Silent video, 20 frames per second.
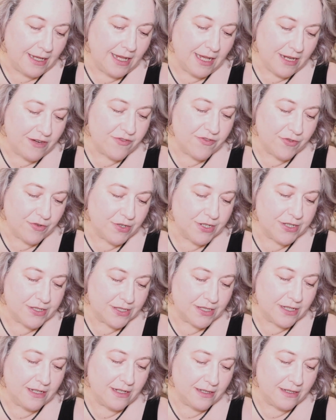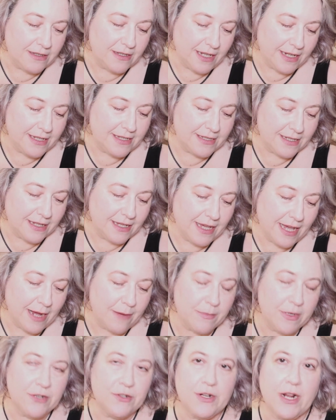And of course the lights and
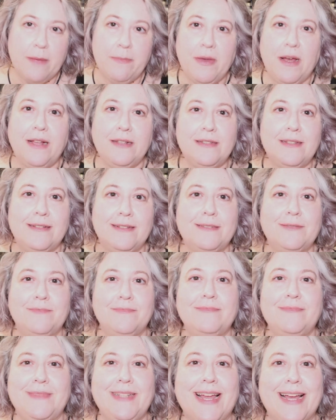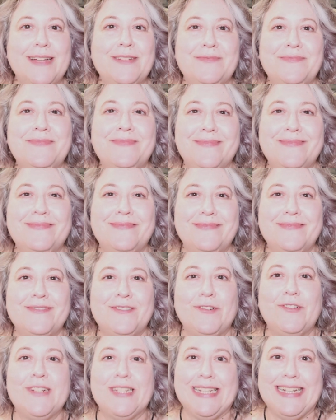camera tripods. Yeah, of
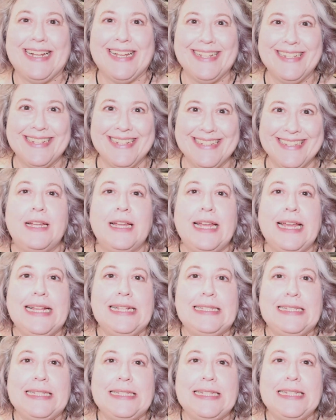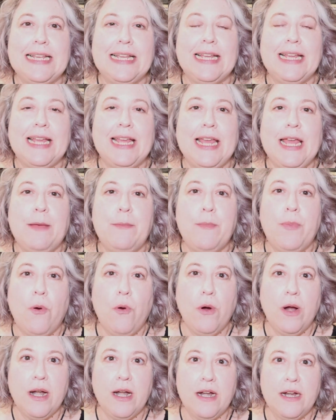course he does. It's
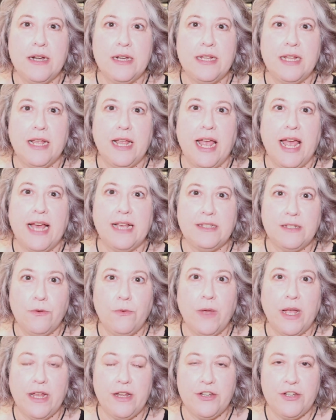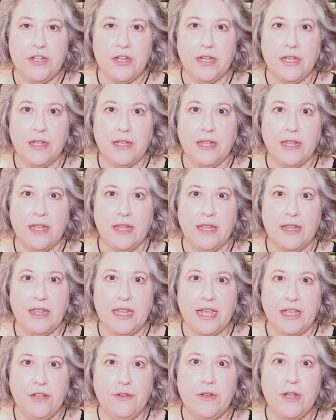important as a witch
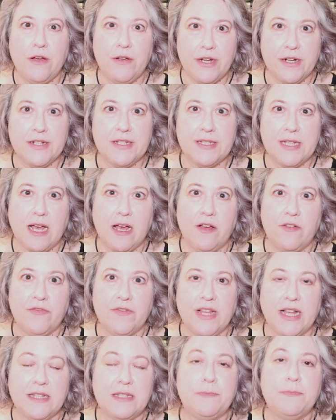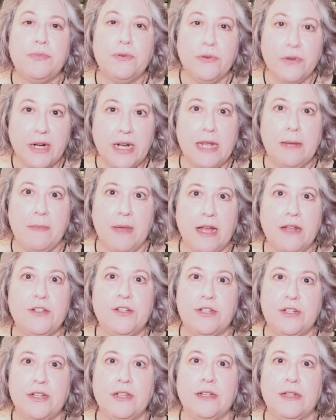that you know yourself. That's pretty
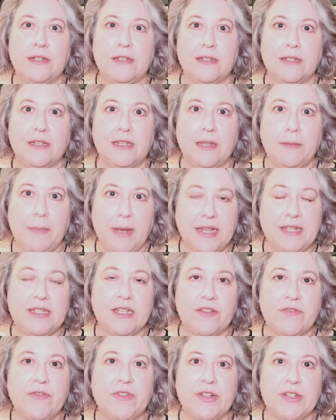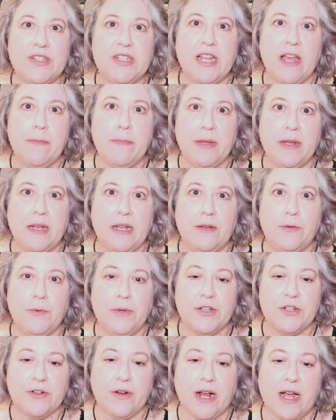much the basic first step in
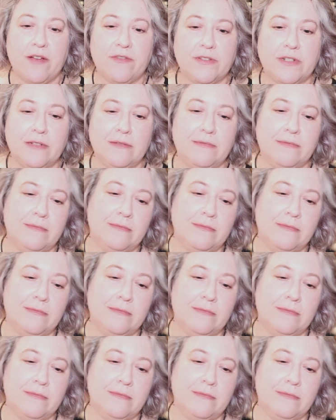witchcraft.